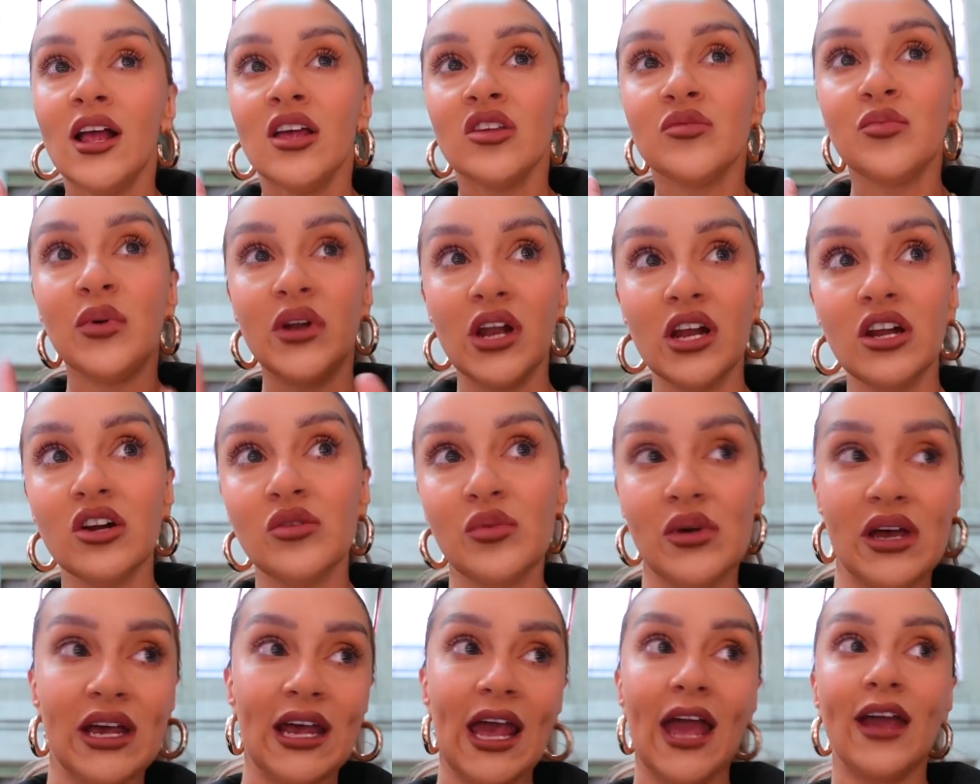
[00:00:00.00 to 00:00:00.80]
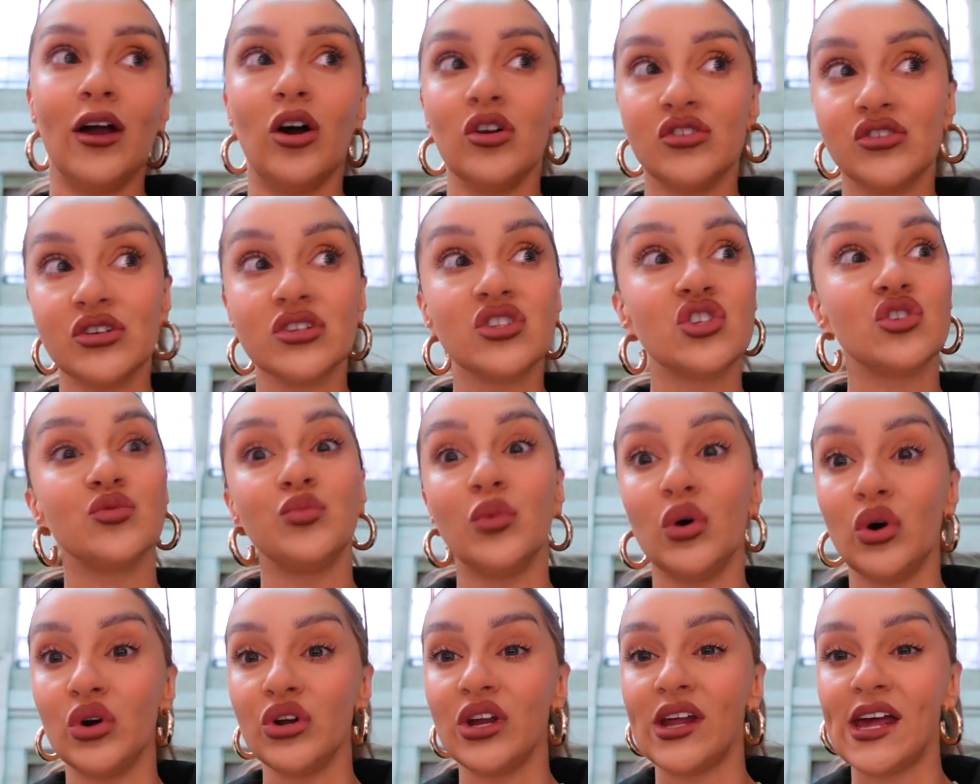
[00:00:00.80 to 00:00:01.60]
it's been a little bit chaotic this
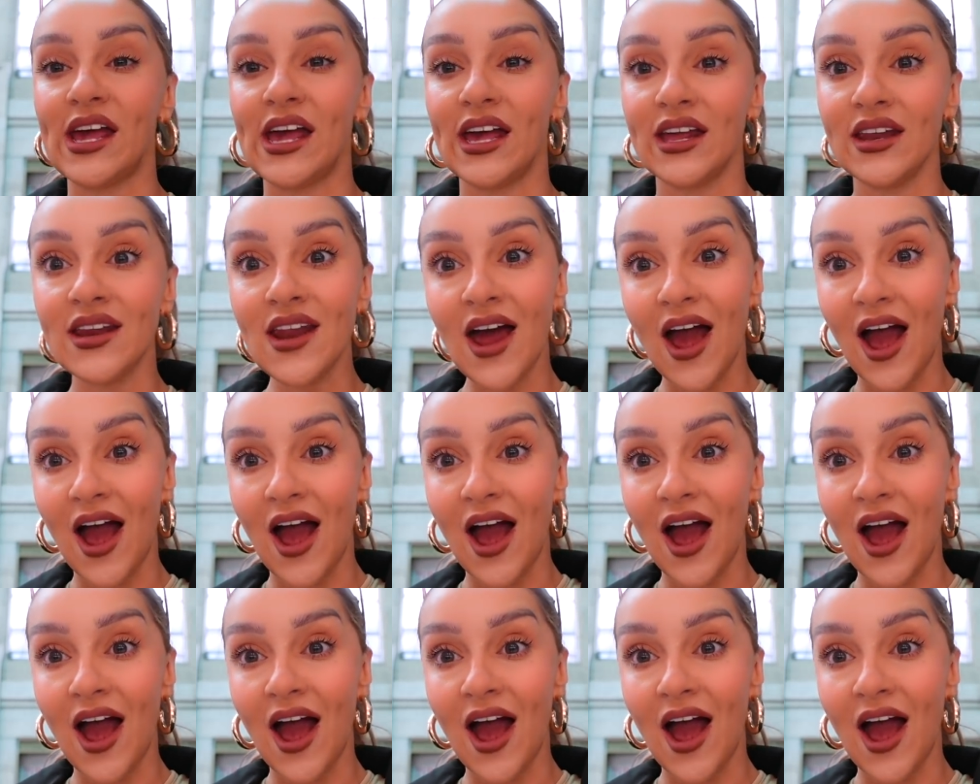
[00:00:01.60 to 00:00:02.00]
morning. Um,